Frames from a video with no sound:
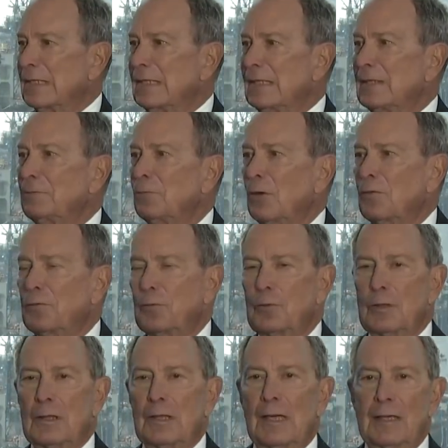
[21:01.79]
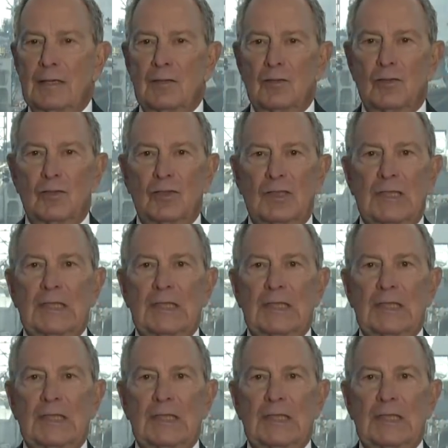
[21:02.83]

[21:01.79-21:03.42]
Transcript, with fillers: team with four letters,